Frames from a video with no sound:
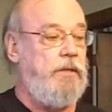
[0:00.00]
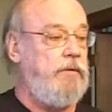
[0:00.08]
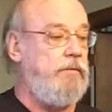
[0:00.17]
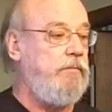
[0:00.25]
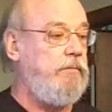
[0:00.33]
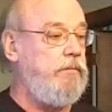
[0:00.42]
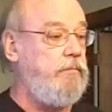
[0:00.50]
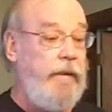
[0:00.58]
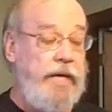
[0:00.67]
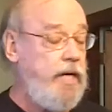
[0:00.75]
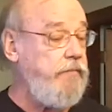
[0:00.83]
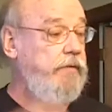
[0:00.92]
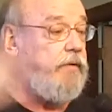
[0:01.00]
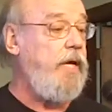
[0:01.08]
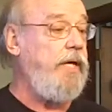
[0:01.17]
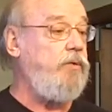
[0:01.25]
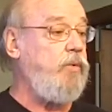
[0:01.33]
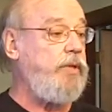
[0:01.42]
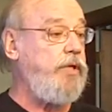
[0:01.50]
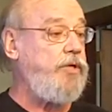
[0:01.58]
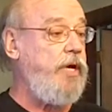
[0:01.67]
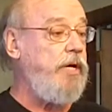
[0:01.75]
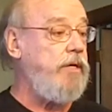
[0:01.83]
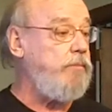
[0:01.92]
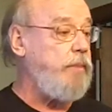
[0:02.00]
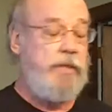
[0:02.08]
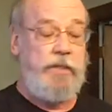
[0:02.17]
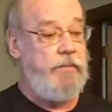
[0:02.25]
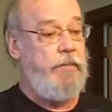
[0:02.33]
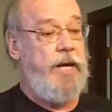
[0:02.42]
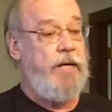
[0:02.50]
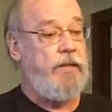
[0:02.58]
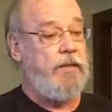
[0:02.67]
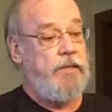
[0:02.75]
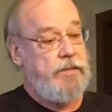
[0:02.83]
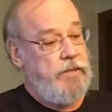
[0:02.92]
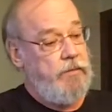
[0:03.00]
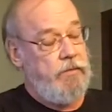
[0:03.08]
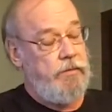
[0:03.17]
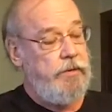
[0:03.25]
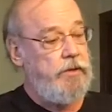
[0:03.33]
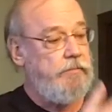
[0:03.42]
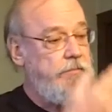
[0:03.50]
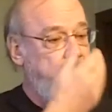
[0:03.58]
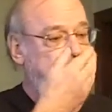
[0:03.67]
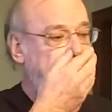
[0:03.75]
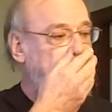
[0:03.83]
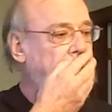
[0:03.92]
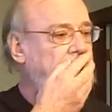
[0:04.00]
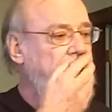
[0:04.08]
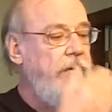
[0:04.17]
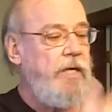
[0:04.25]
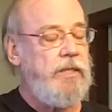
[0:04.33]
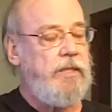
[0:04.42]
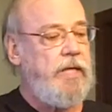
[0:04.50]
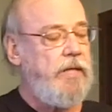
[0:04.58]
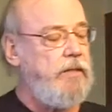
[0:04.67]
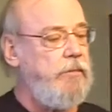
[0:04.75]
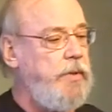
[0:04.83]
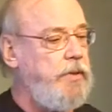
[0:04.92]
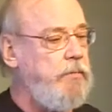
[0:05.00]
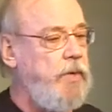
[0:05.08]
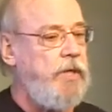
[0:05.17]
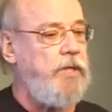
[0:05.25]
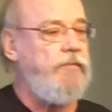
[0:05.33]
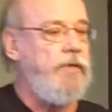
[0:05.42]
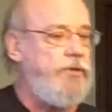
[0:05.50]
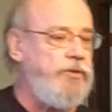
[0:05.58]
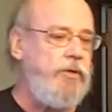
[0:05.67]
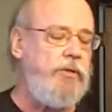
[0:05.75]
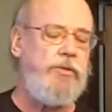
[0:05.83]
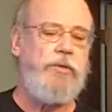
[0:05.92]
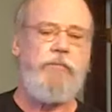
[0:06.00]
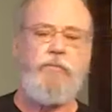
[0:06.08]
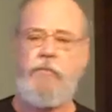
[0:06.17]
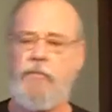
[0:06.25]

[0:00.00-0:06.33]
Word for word: Uh, may not even like what they shared, but it didn't matter because they were real. And, and, that could be the mark of our church.